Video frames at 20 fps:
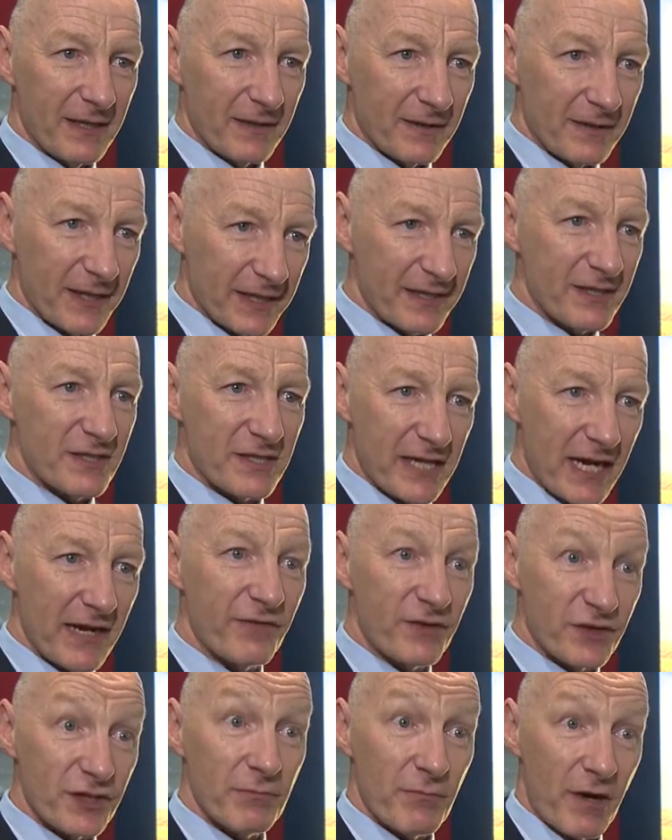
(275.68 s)
The
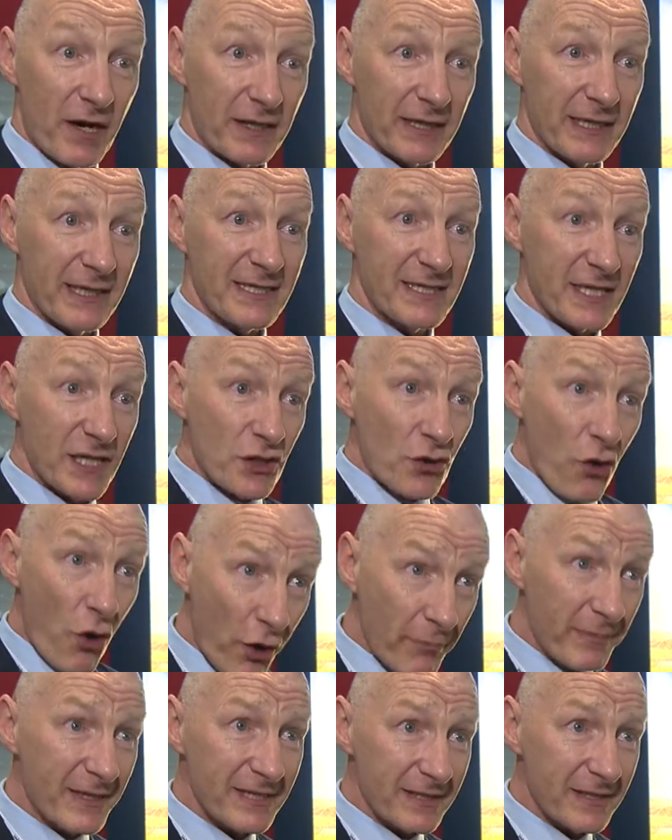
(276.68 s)
conservatory market is
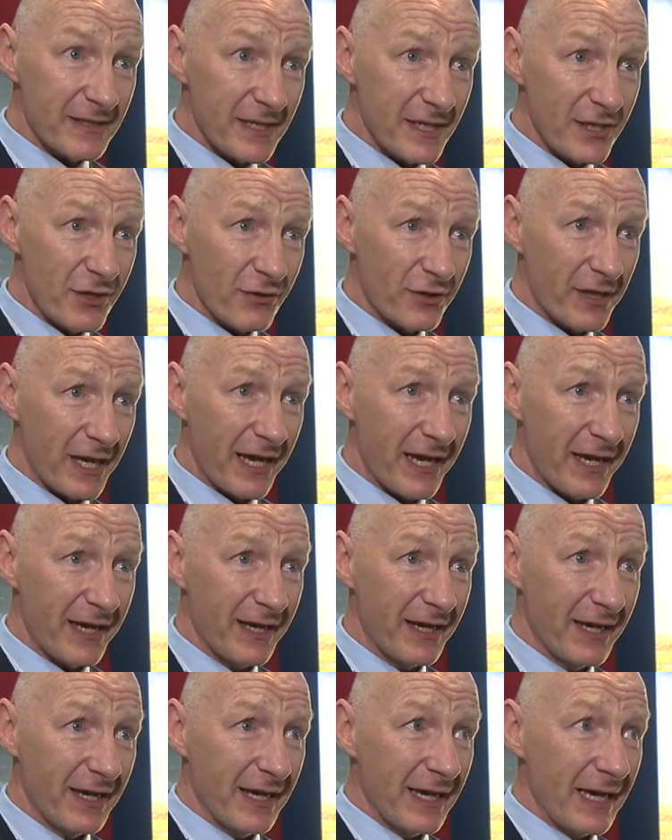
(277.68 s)
enormous in the UK.
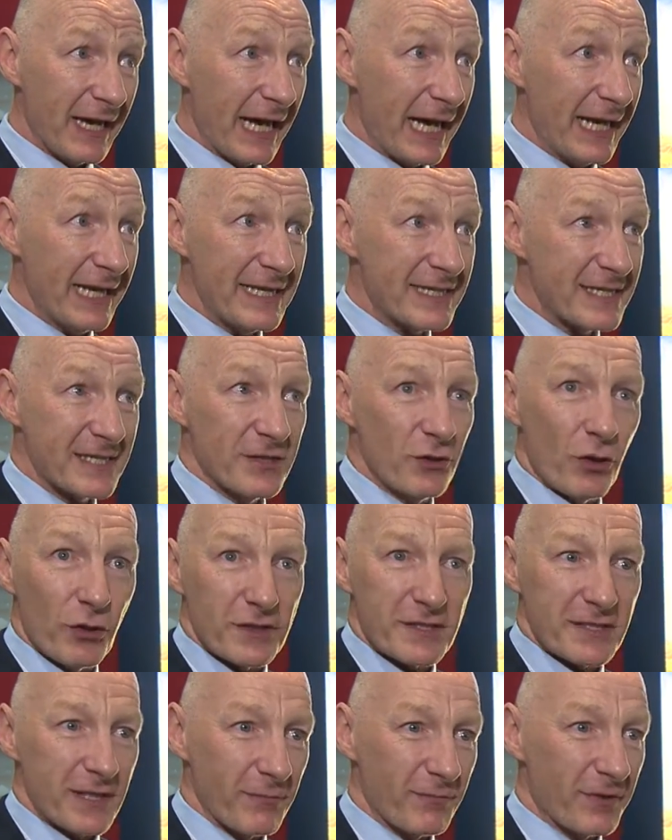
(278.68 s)
And it's
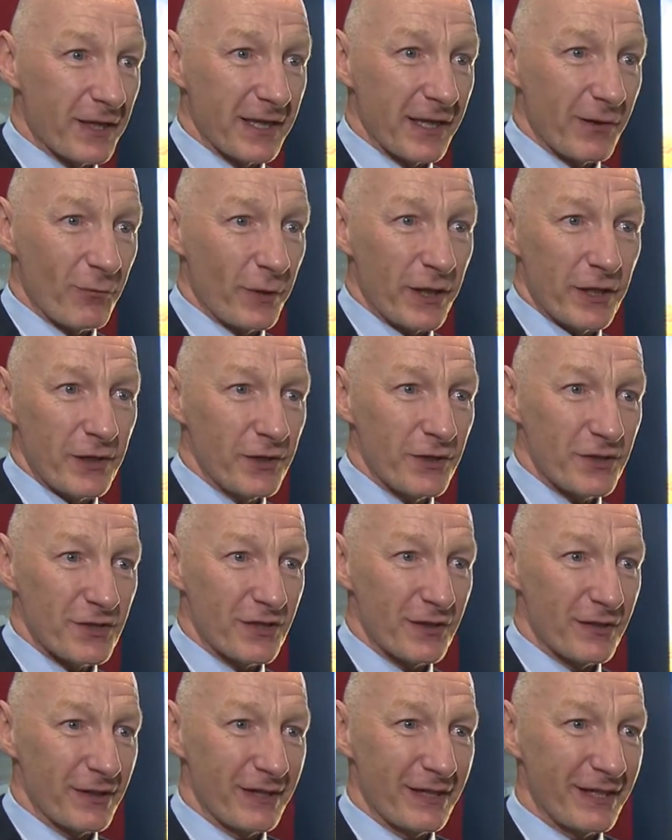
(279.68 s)
not something that we're used
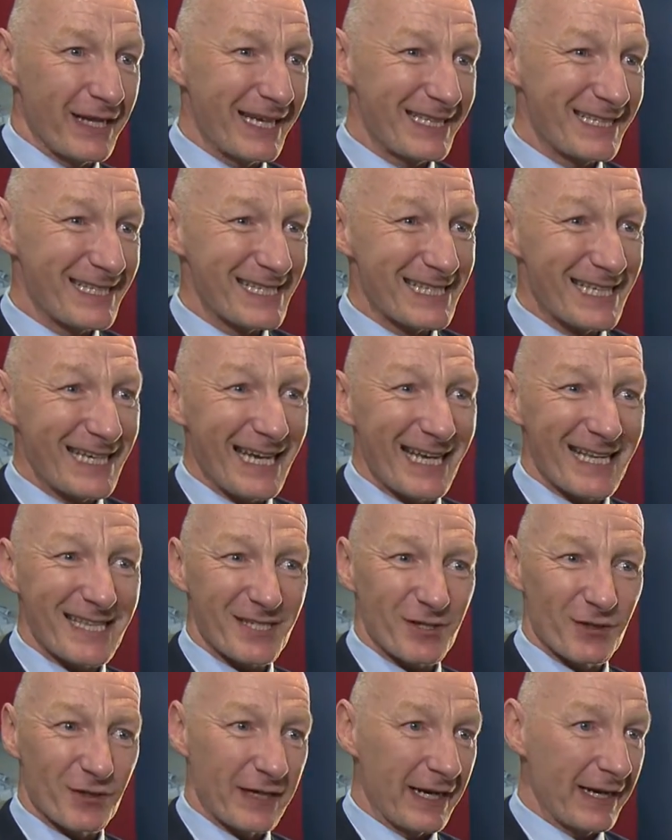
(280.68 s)
to in the United
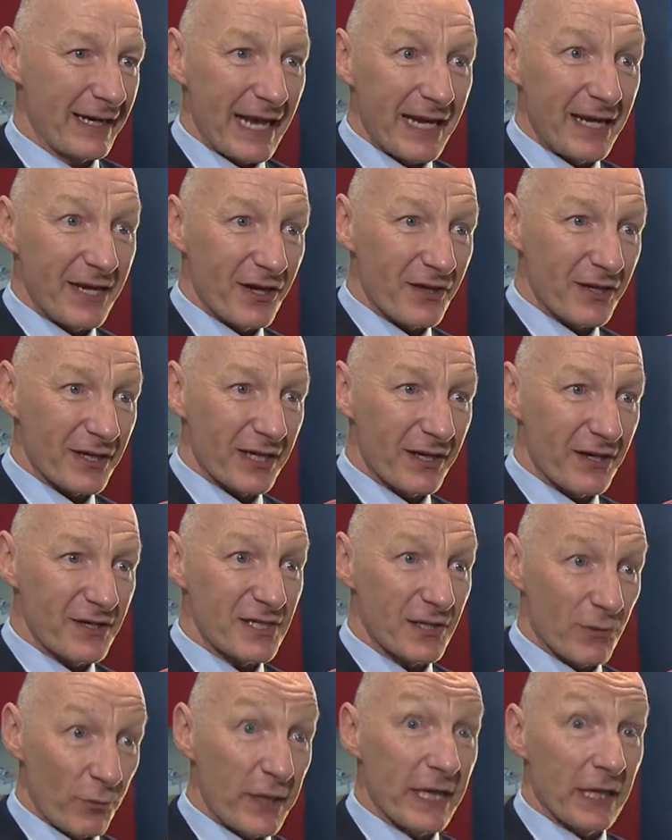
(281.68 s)
States or in any other
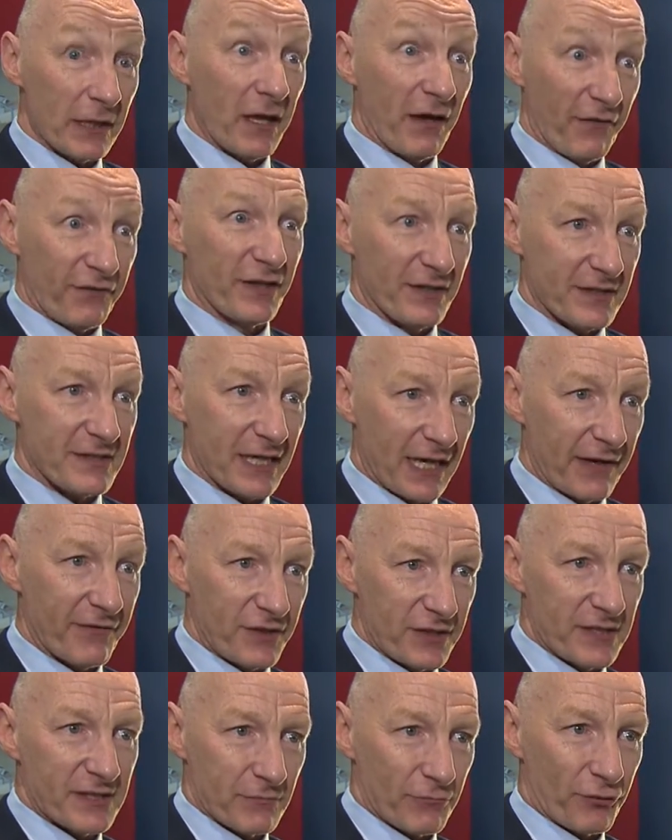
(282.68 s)
country. We love
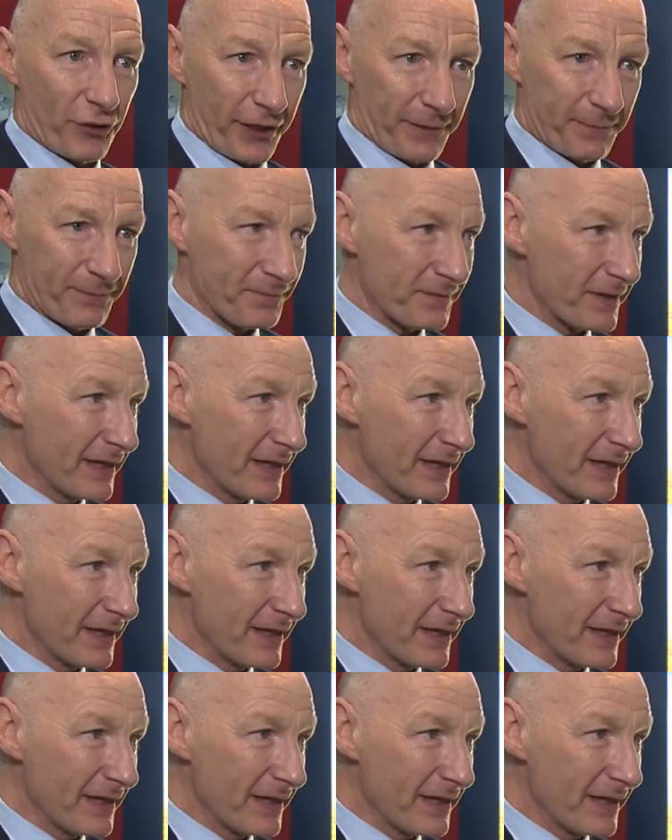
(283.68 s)
conservatories in Britain.